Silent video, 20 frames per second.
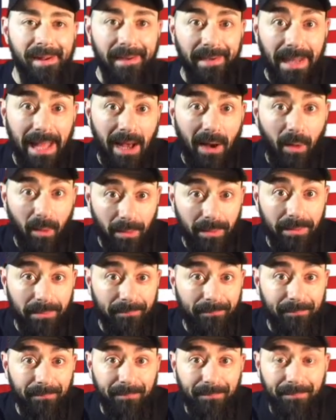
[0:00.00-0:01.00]
Now,
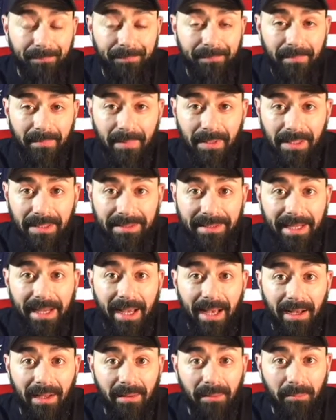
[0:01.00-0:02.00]

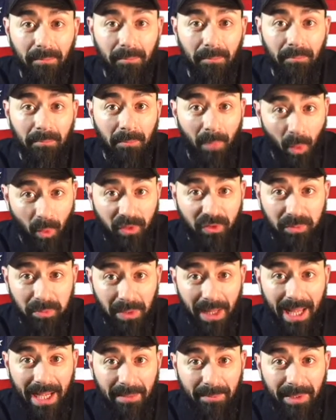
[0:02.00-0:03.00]
yeah, most
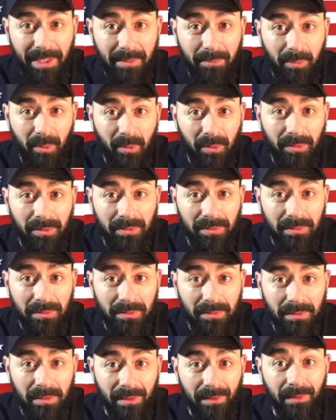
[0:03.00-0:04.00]
black people,
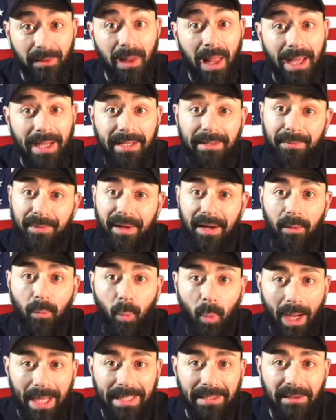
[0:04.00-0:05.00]
like their
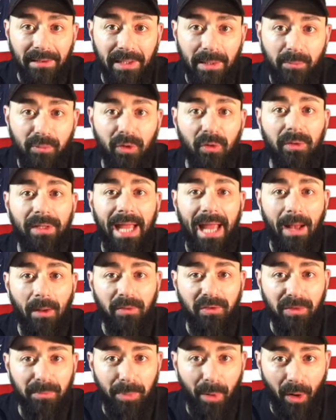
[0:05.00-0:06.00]
white liberal
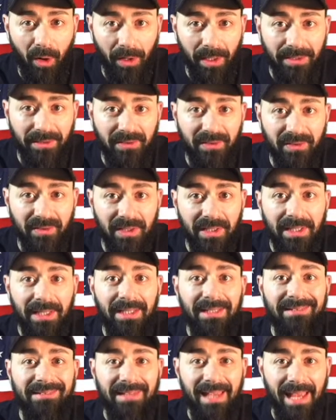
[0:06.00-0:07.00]
counterparts,
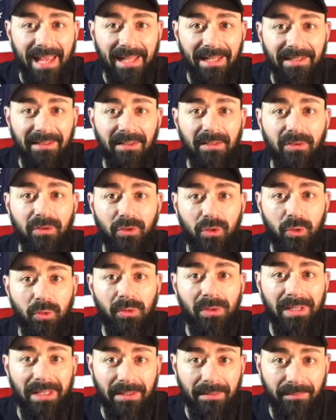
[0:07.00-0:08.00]
tend to
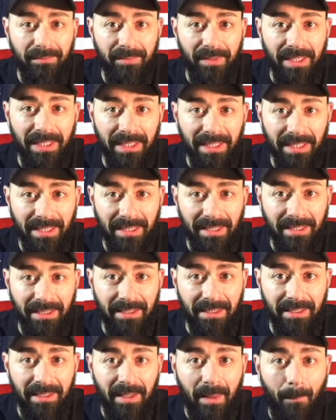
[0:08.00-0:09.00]
live
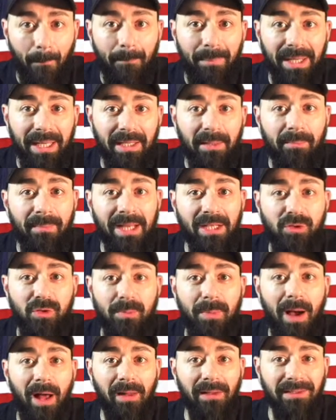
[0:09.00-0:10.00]
in big
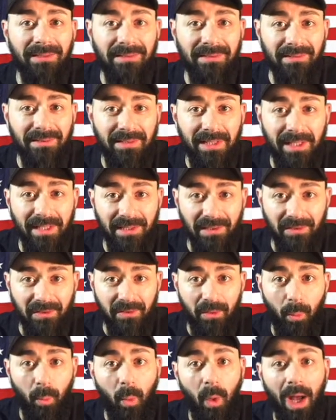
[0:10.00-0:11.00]
metropolitan
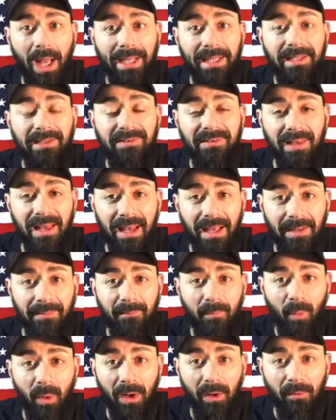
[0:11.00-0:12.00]
cities. Why is that?
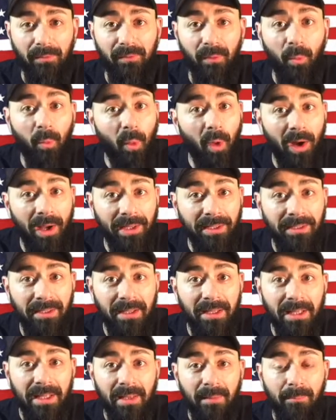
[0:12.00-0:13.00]
Well, for one,
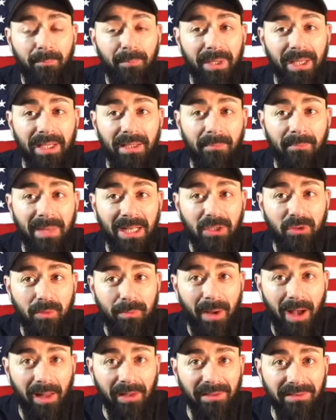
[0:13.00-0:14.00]
big
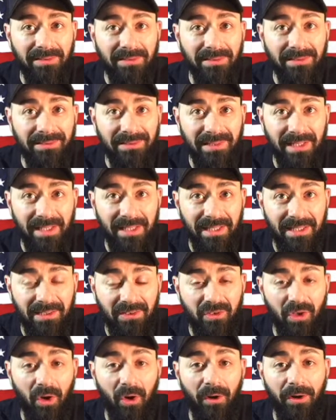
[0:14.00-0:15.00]
metropolitan
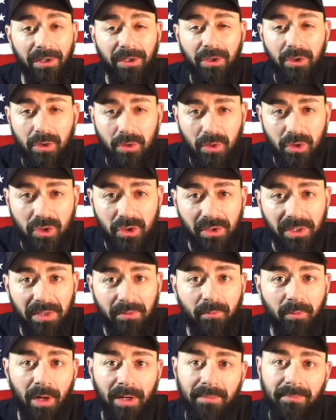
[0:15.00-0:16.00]
cities are usually
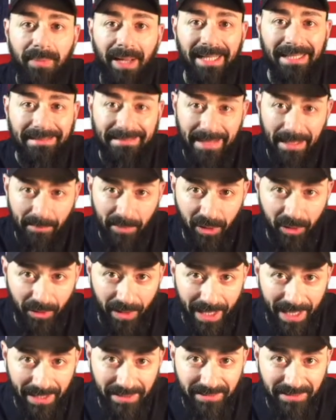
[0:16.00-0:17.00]
run by
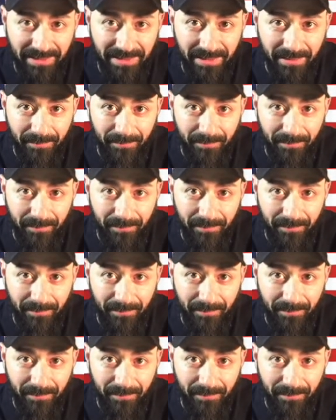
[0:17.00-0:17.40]
Democrats.